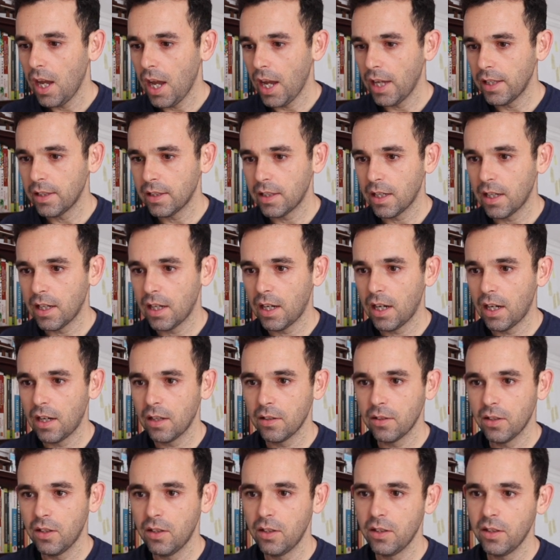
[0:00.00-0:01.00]
and
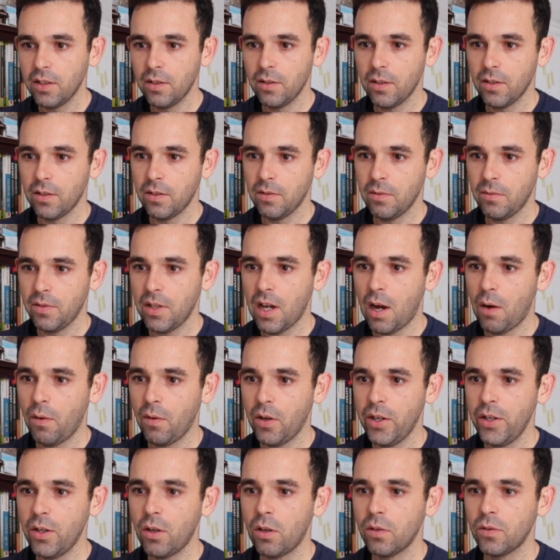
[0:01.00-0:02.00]
literally, now
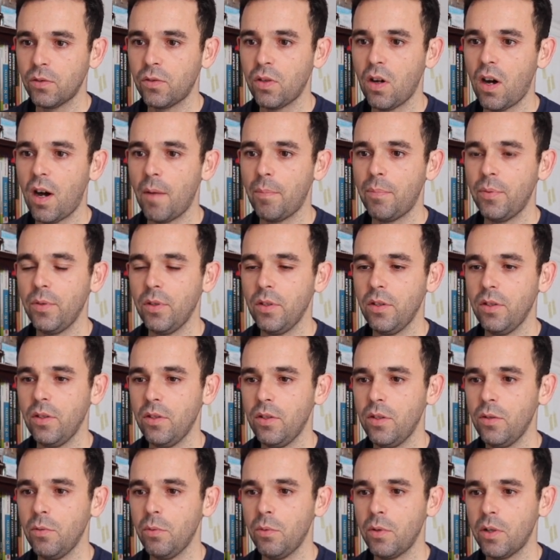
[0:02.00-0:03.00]
here on top,
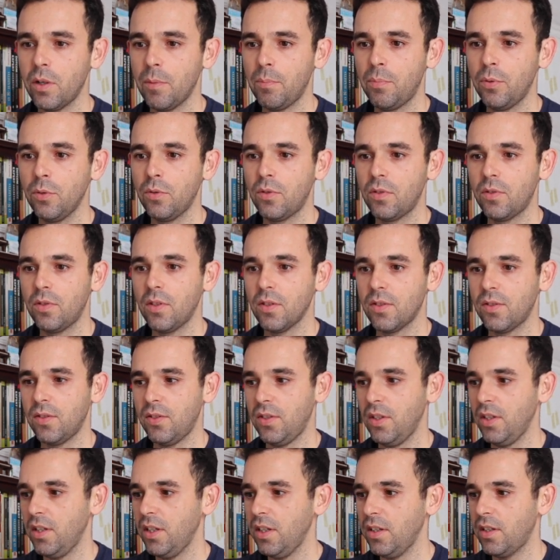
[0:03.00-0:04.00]
you want to put the
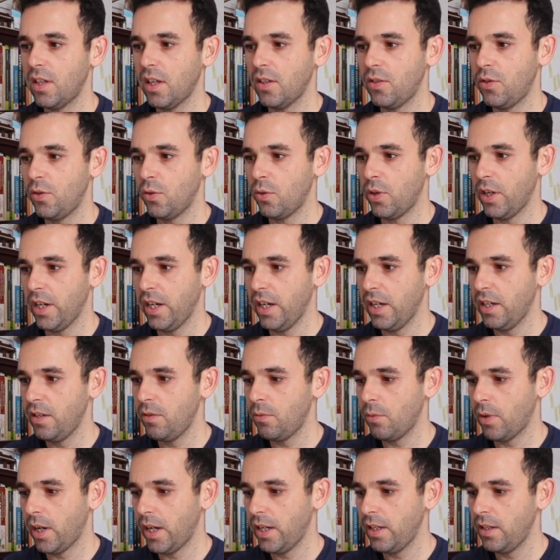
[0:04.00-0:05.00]
city that you're
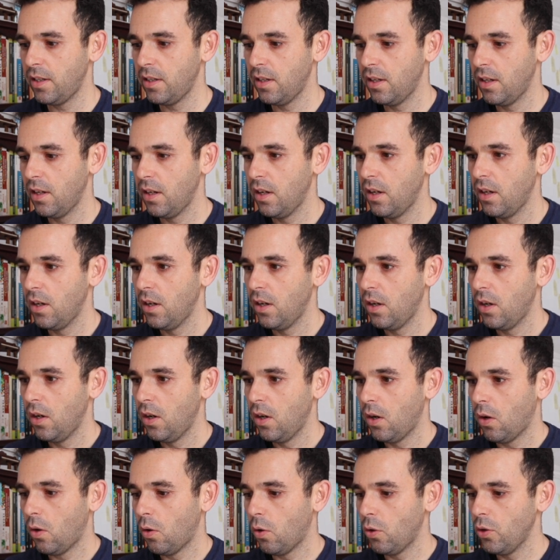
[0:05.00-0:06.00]
in, right?
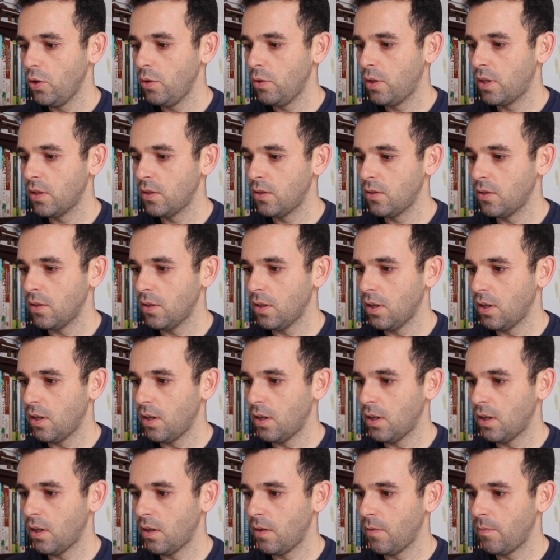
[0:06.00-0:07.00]
Or you can
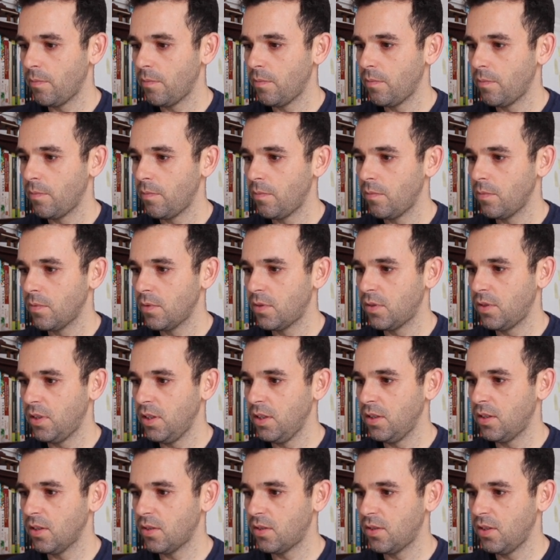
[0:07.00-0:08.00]

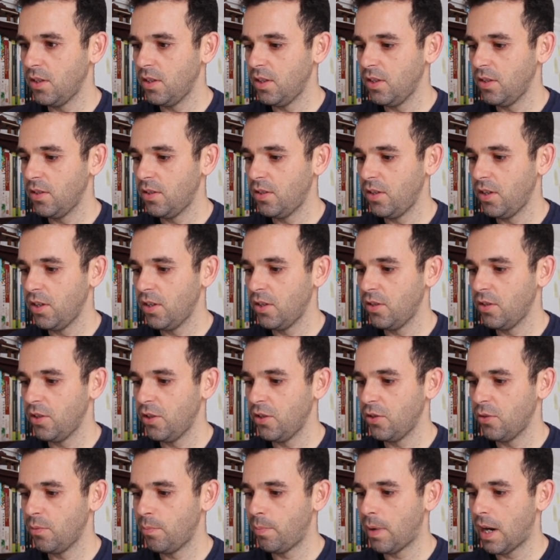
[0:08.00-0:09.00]
see the cities here
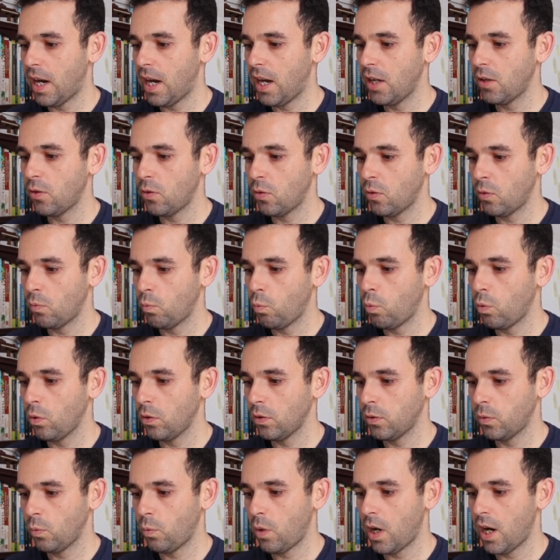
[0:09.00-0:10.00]
nearby or
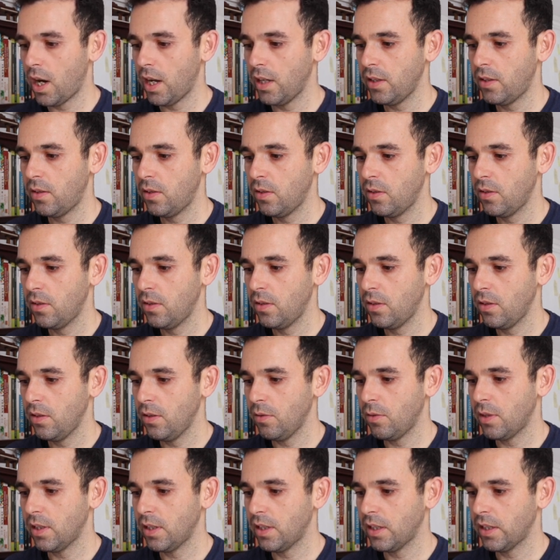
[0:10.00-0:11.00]
worldwide.
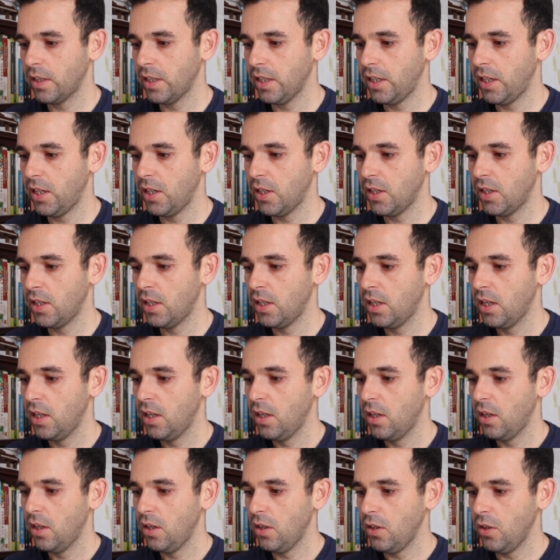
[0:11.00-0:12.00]
You can click here.
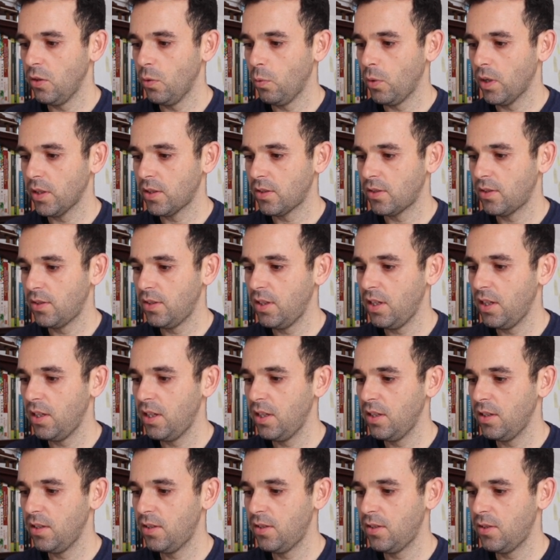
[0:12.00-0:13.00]
US
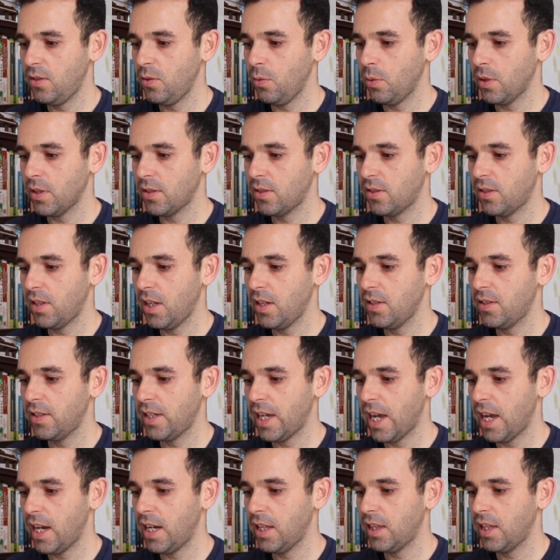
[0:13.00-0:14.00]
cities, US states,
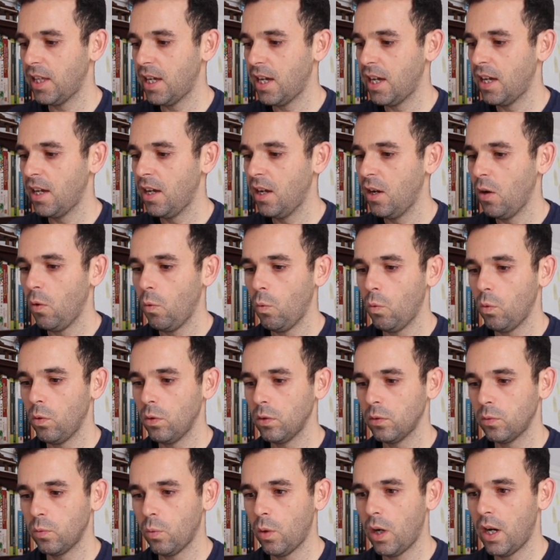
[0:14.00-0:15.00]
Canada,
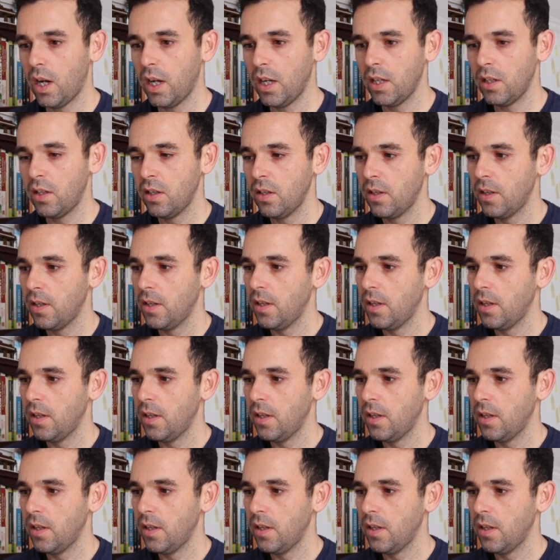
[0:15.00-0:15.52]
worldwide.